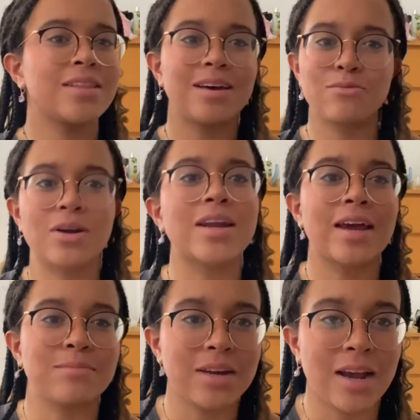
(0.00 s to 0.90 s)
that one day
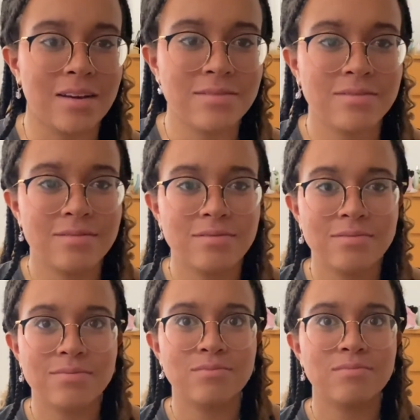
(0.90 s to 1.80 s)
I'm gonna have.
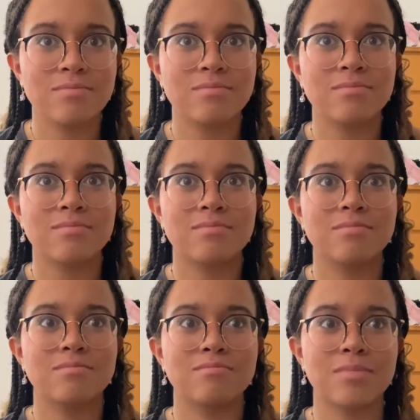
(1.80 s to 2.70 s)

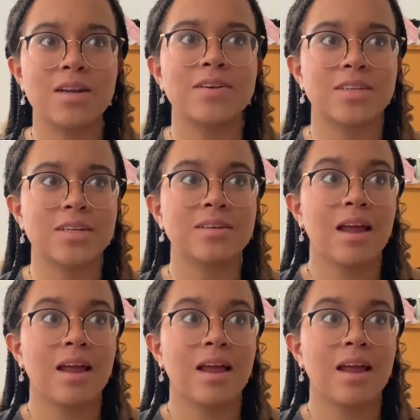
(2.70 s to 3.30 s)
I'm manifesting.